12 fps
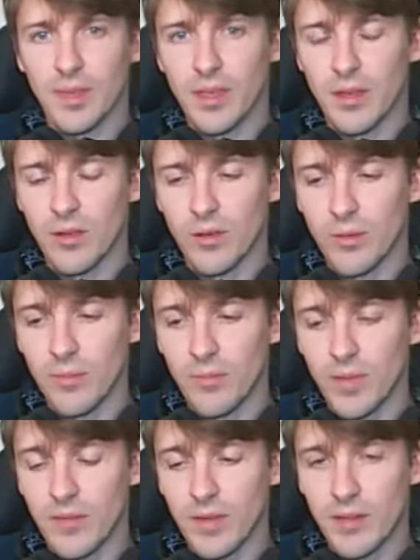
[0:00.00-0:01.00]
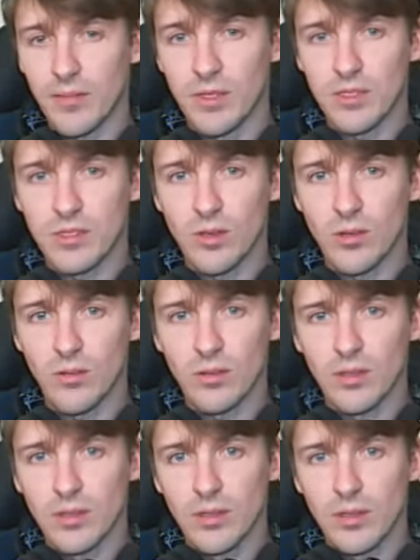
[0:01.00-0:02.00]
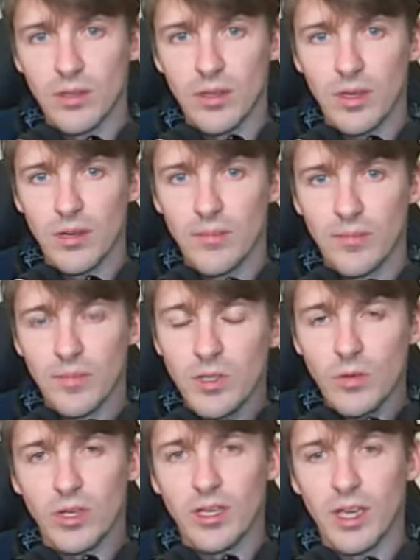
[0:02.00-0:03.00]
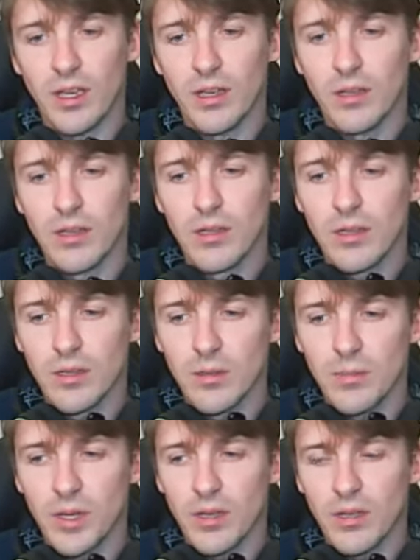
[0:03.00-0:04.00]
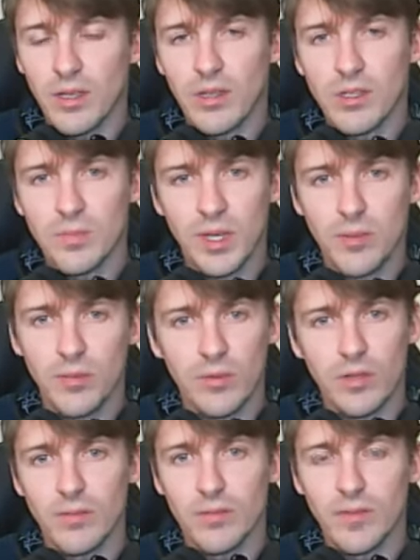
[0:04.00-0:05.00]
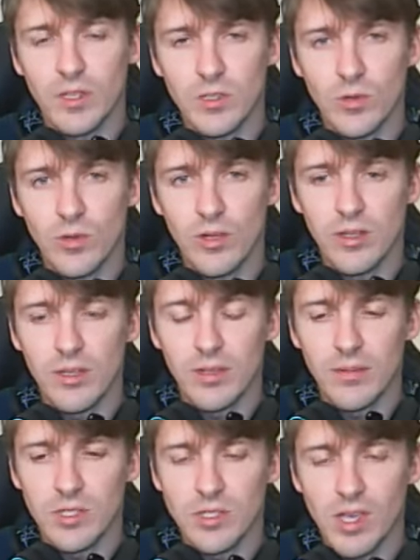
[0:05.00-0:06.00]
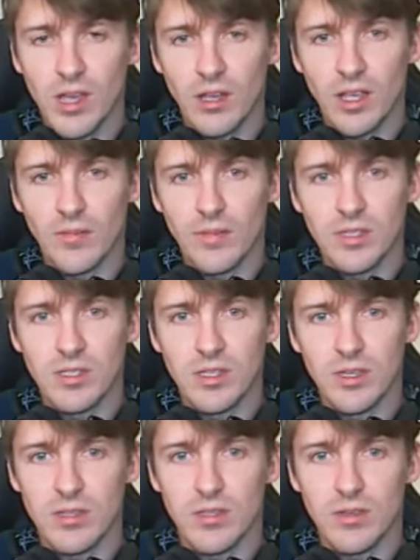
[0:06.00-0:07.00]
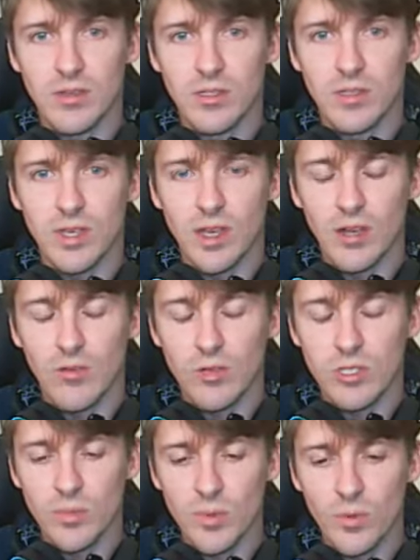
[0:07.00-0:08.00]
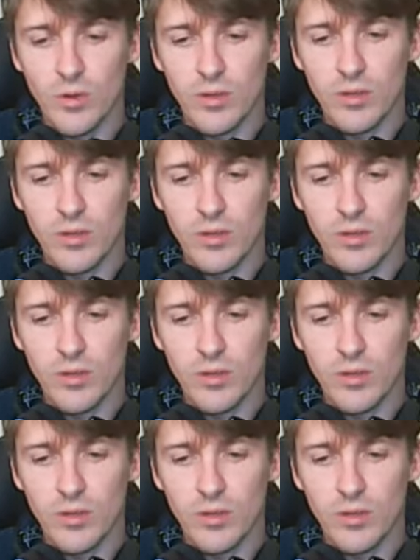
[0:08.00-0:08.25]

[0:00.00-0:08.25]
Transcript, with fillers: I know my family's not. we're doing okay, but yeah, there's people in Victoria that just can't come to see us because they can't cross the border.